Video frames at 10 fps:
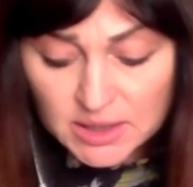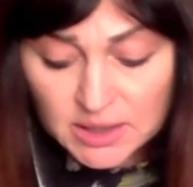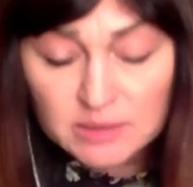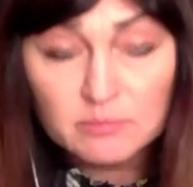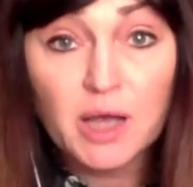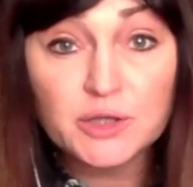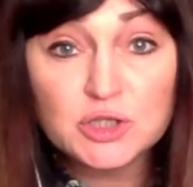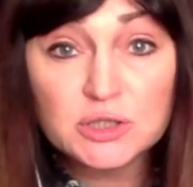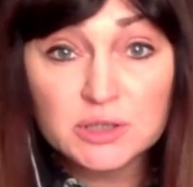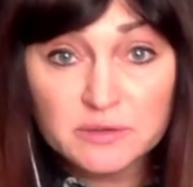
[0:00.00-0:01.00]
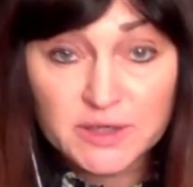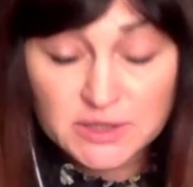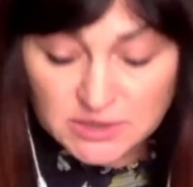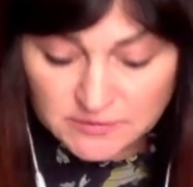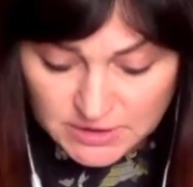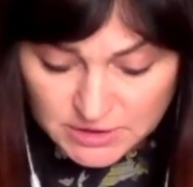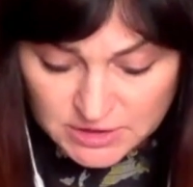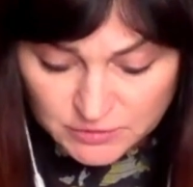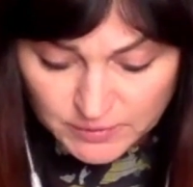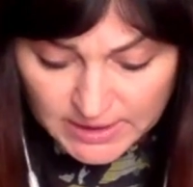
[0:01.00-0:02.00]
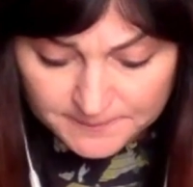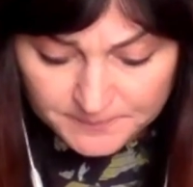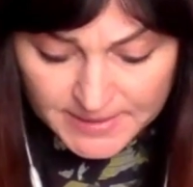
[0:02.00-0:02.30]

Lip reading: in March 2023.